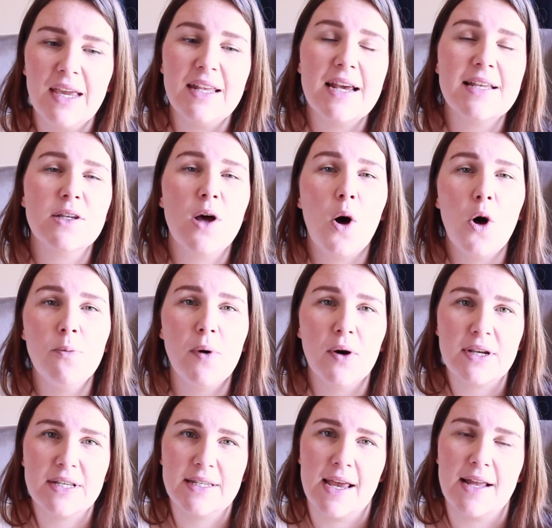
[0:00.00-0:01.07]
It has a whole
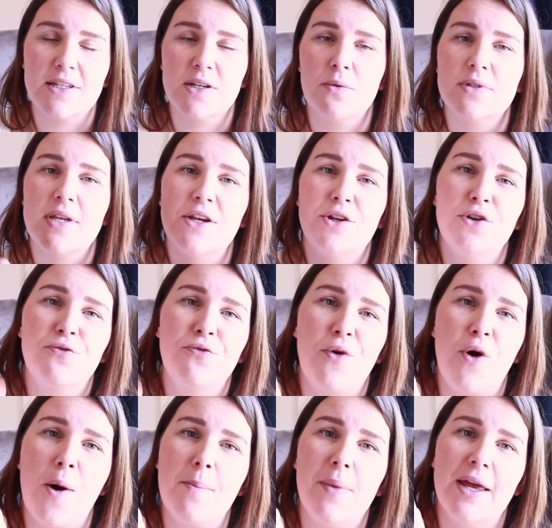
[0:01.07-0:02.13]
box set, so it will take you
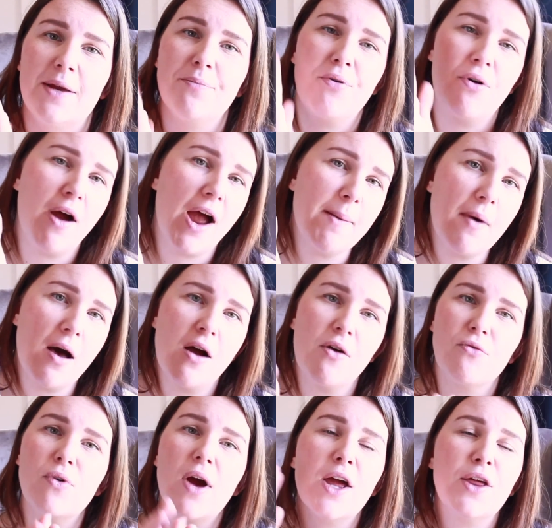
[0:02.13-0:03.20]
from like primer
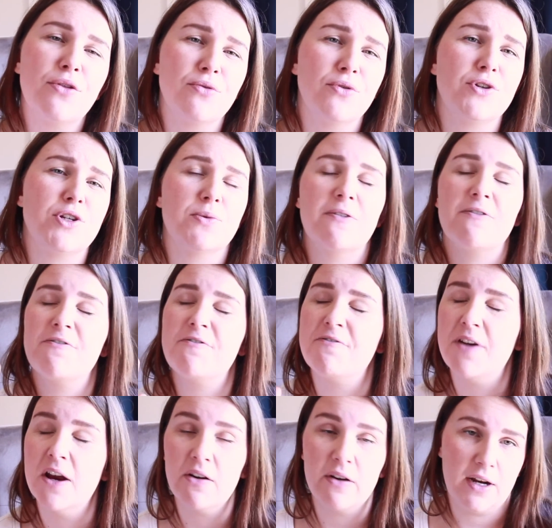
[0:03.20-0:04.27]
right through to a
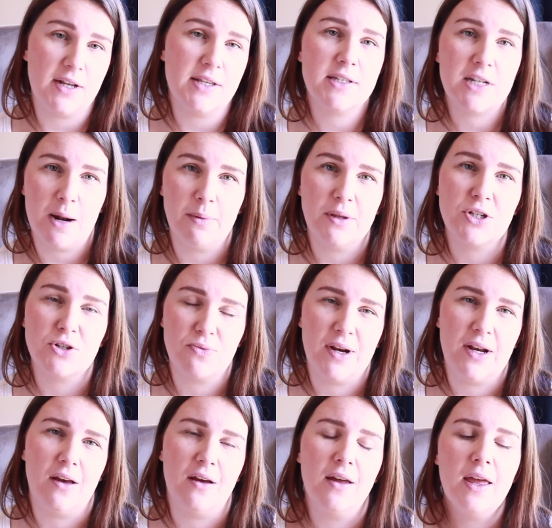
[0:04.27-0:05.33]
very established
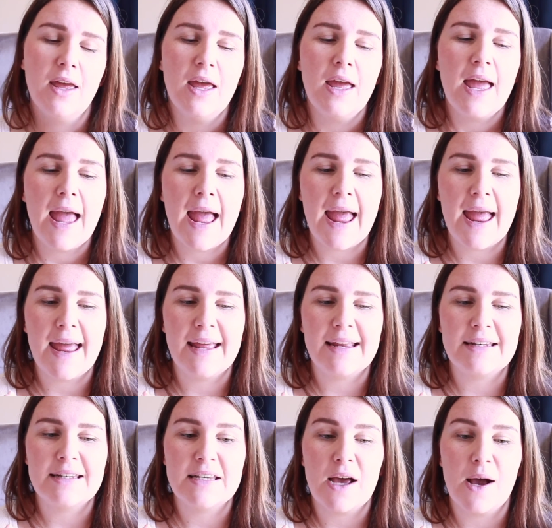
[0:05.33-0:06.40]
reader.
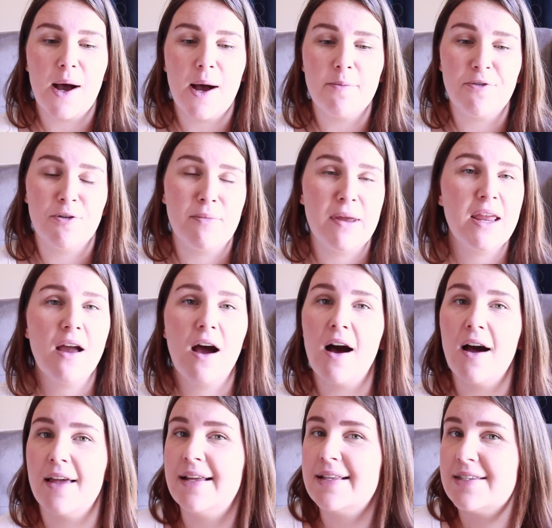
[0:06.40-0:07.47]
And for me,
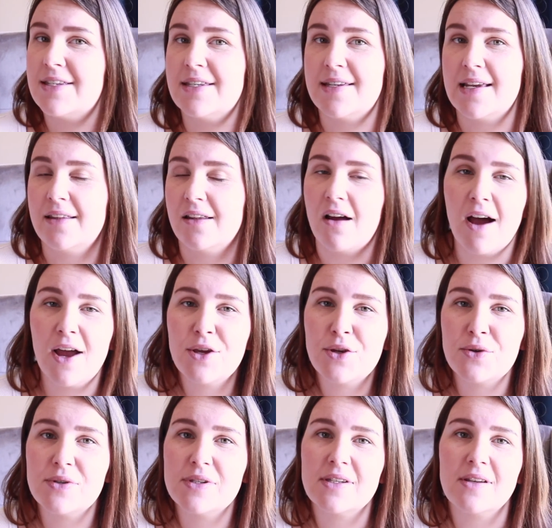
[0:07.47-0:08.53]
it's the set that I
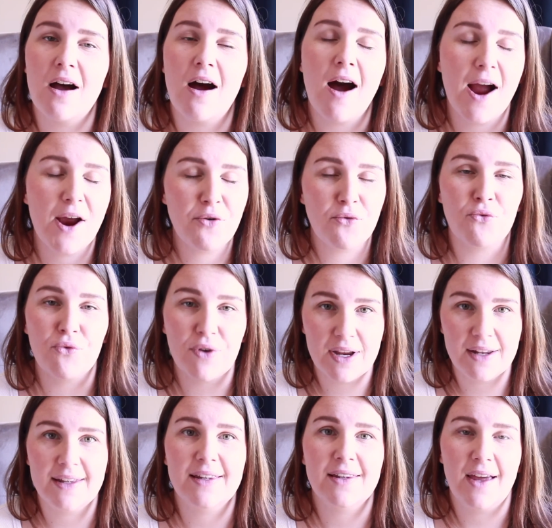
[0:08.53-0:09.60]
use. I
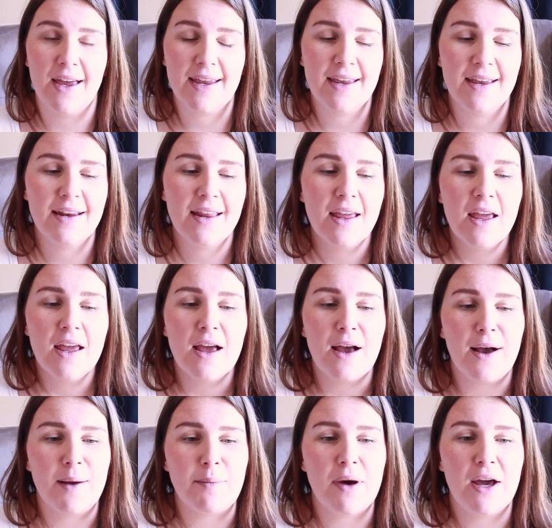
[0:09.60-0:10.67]
really like it.
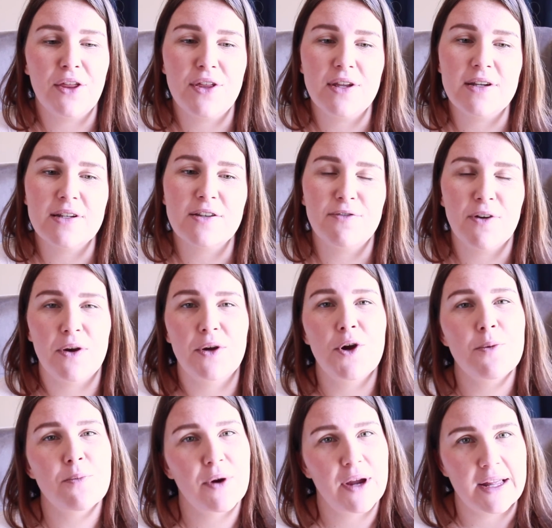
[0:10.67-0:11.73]
I think it's very
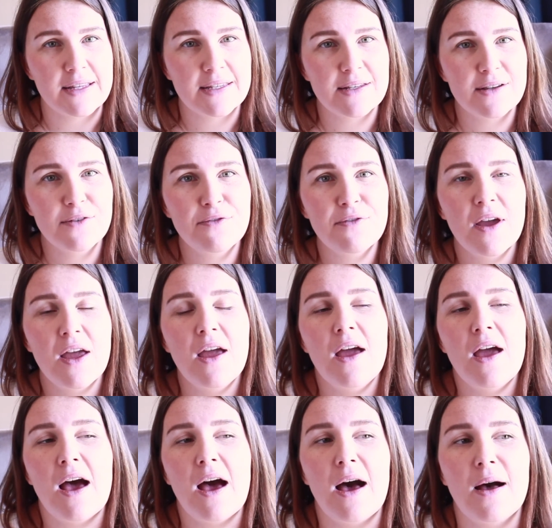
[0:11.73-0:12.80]
comprehensive.
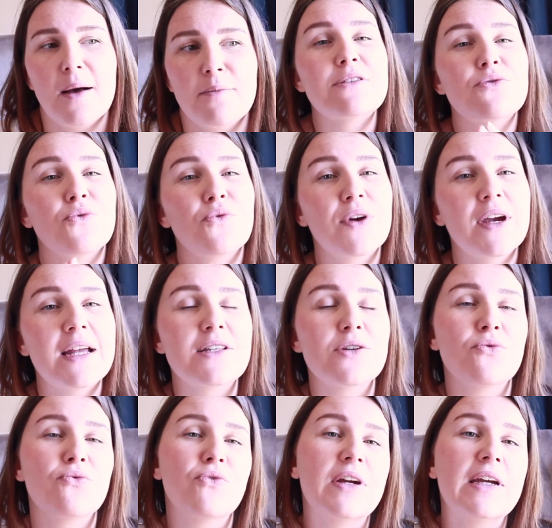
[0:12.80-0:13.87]
It's
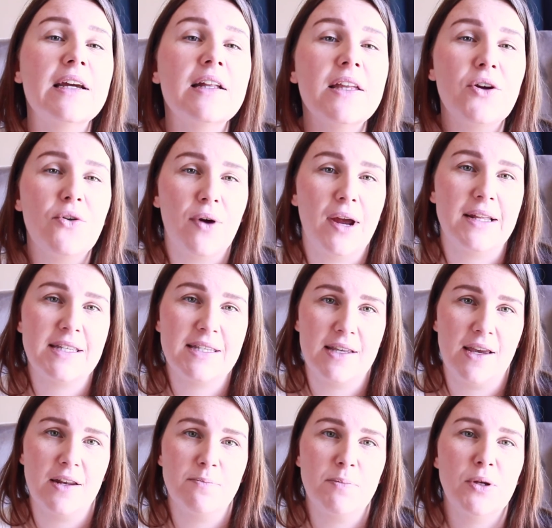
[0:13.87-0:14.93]
a really great
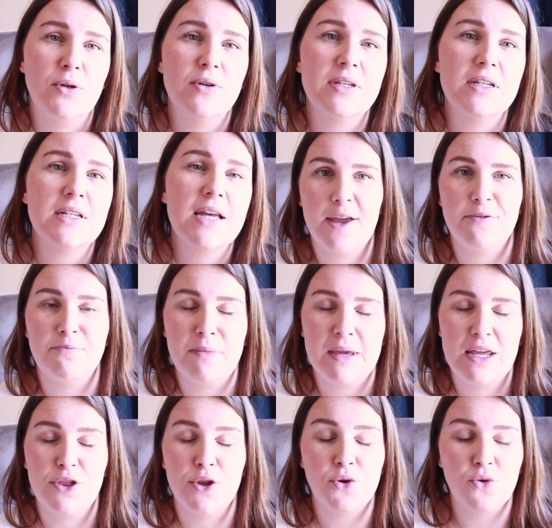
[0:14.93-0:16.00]
set because it gave
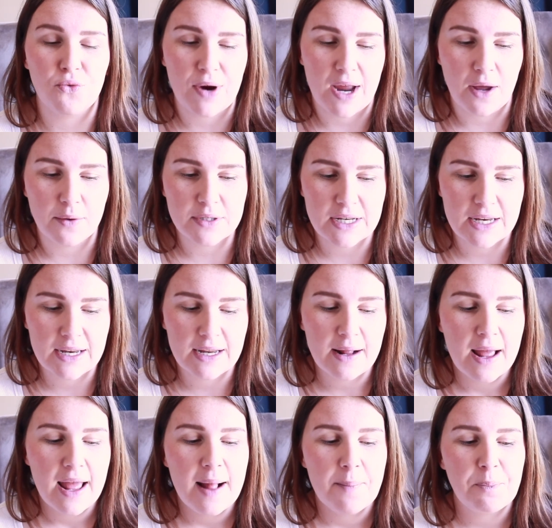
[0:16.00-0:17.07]
me the grounding
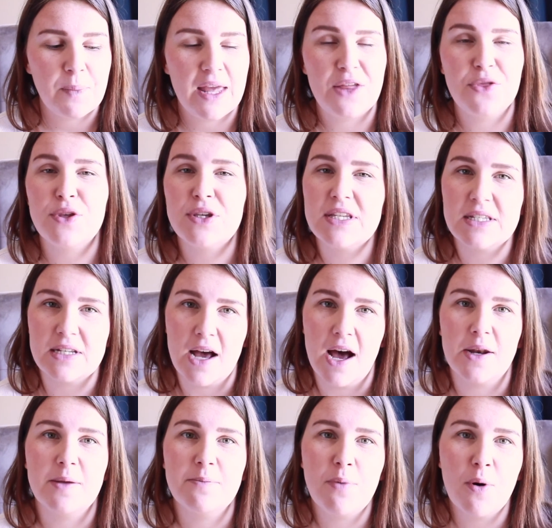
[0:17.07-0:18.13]
and the
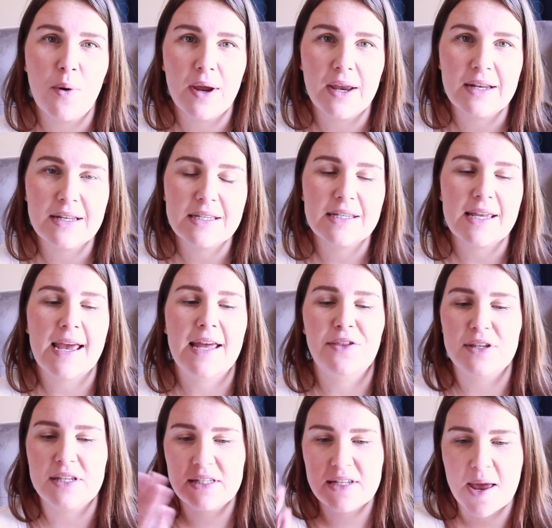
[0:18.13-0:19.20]
starting points and
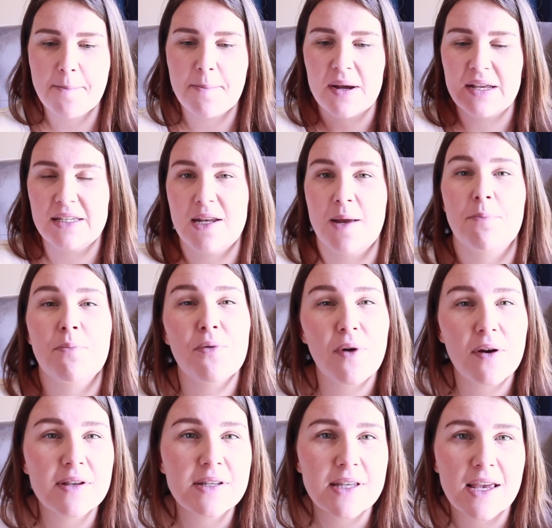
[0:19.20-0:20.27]
the step-by-step
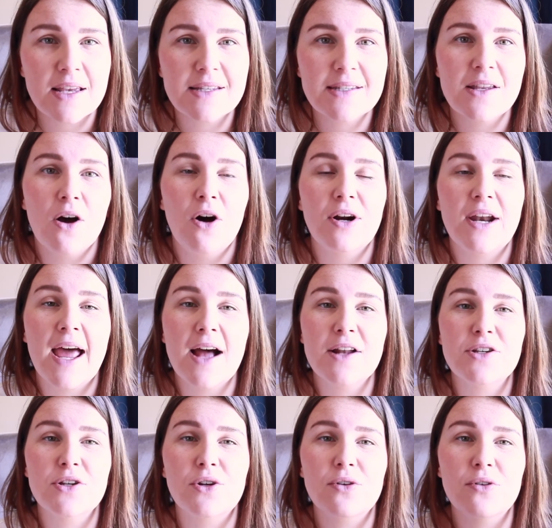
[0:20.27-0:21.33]
process on how
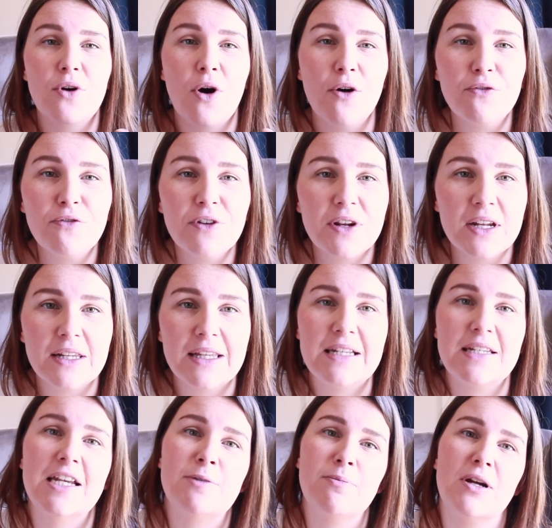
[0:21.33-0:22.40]
to confidently
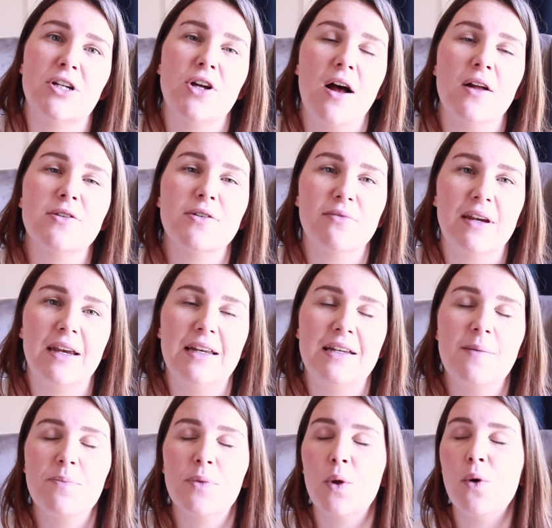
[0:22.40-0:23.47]
teach my child to read.
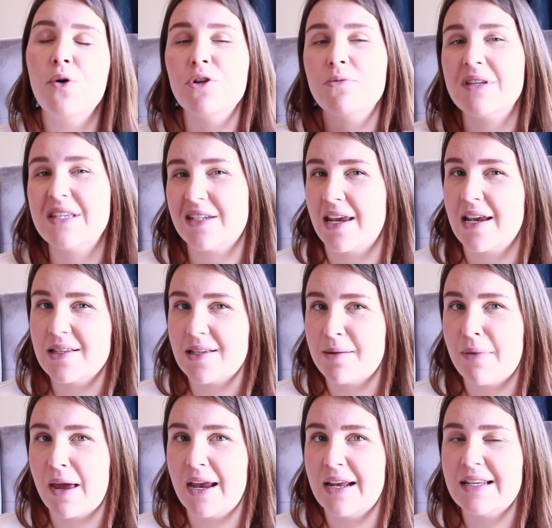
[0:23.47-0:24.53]
All the mistakes I
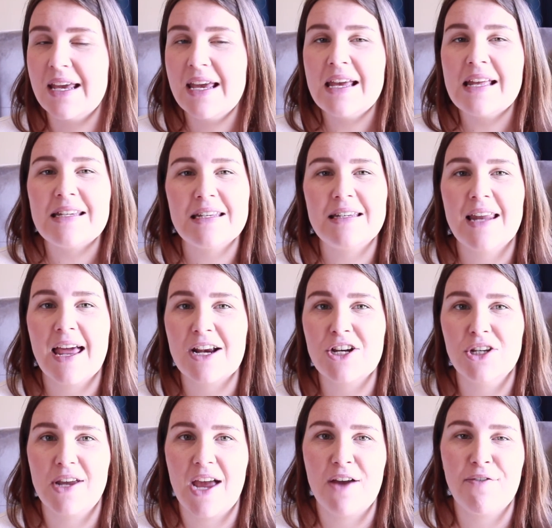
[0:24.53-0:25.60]
made didn't
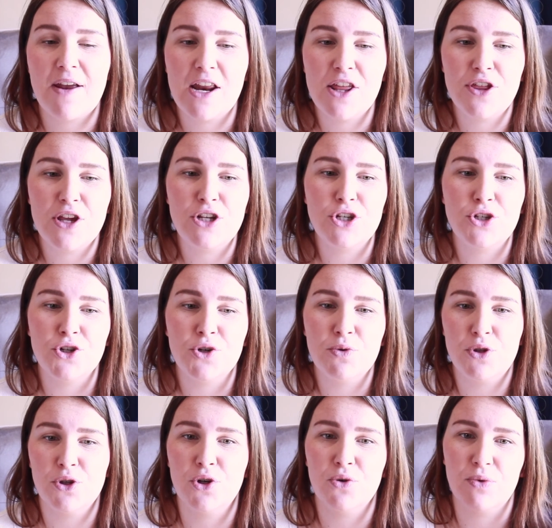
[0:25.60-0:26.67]
actually have anything to do
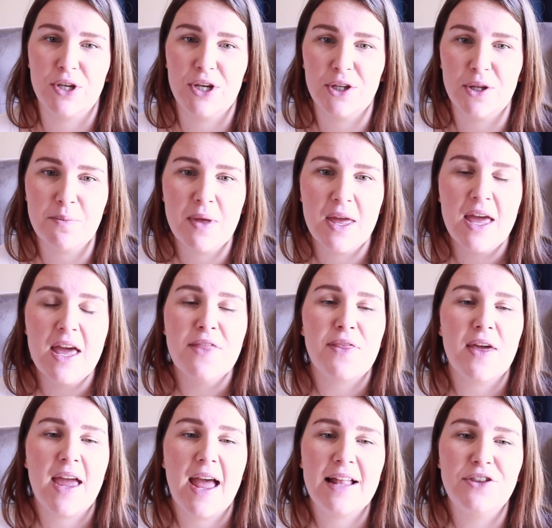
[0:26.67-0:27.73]
with the curriculum.
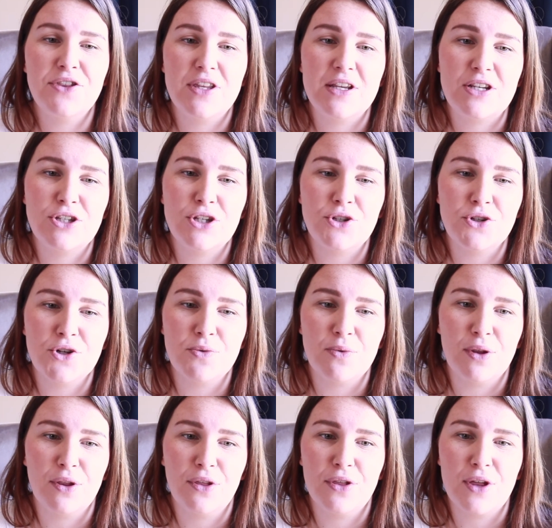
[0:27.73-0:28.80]
They had things to do
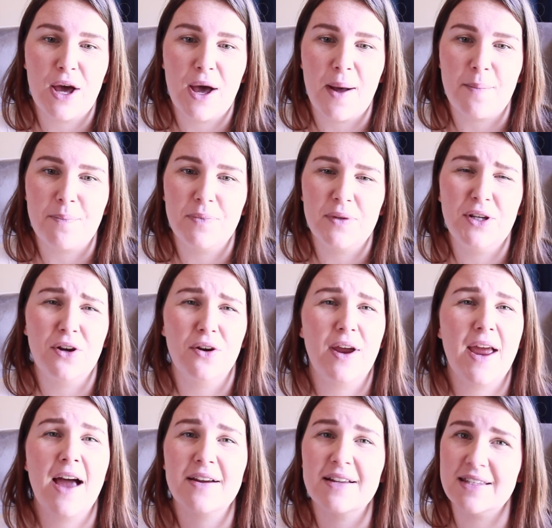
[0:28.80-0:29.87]
with, you know,
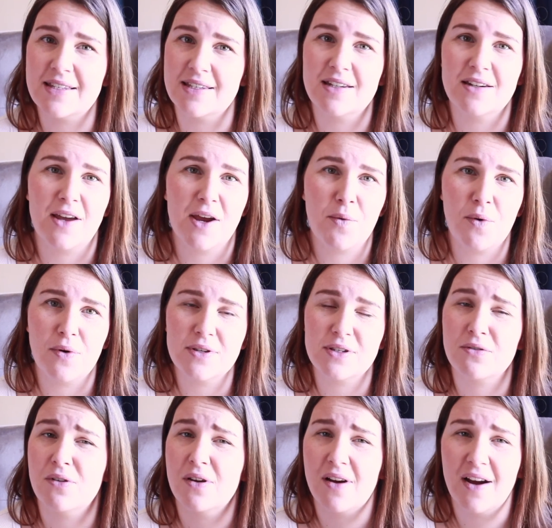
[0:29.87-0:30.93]
how consistent I was
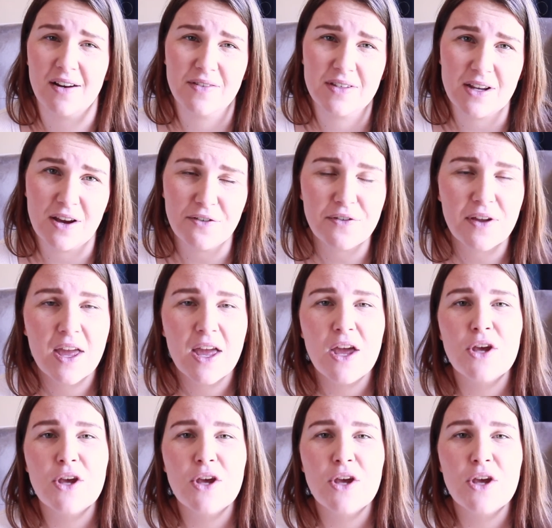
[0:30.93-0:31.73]
and all that kind of stuff.